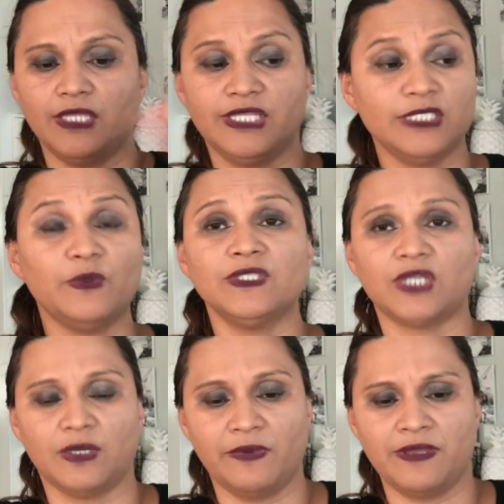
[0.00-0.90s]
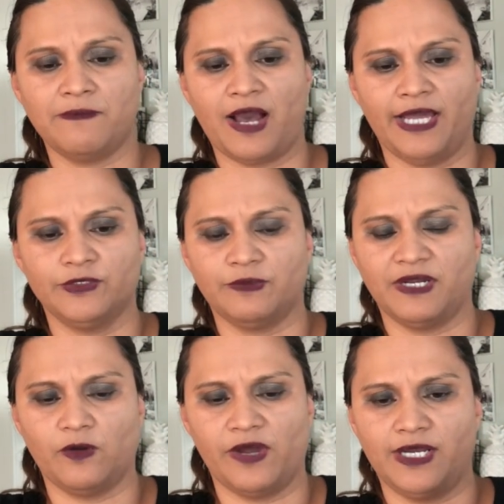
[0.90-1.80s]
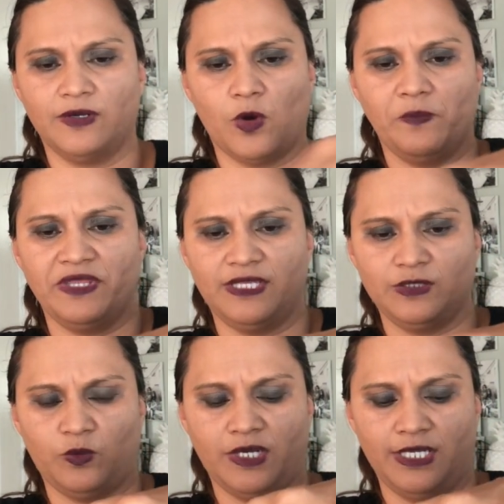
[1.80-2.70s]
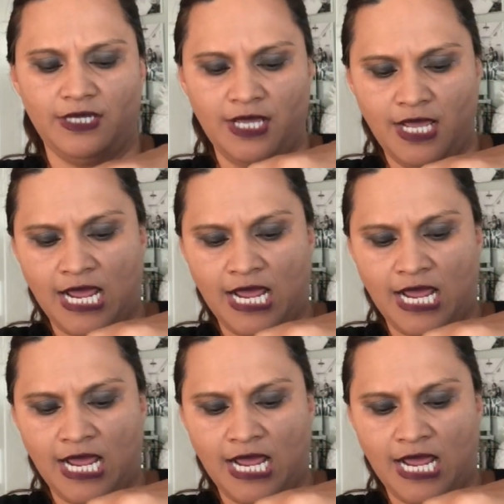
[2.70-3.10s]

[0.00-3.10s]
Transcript: this one's gonna be mine. So I'm gonna go ahead and open this one.